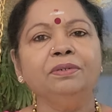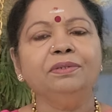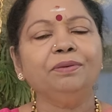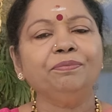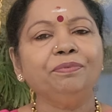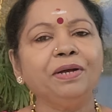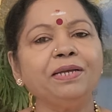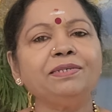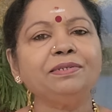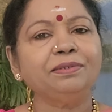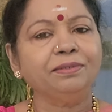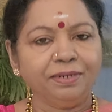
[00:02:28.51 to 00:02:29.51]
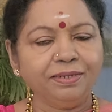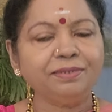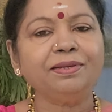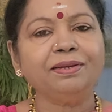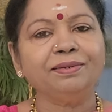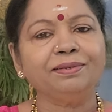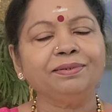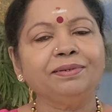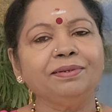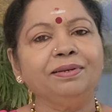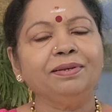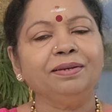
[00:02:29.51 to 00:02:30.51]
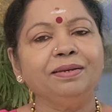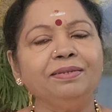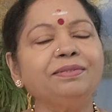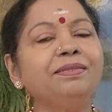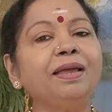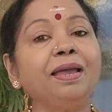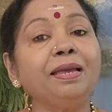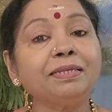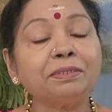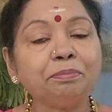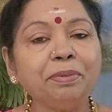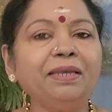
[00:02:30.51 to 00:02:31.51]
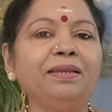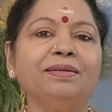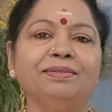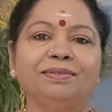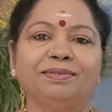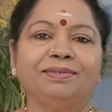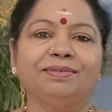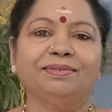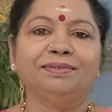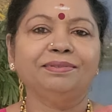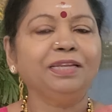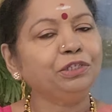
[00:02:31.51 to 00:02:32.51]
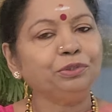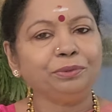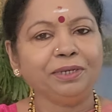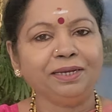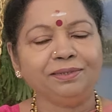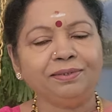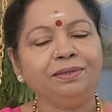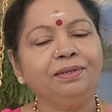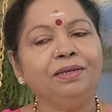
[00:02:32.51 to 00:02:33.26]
The first reason is the experience that you get.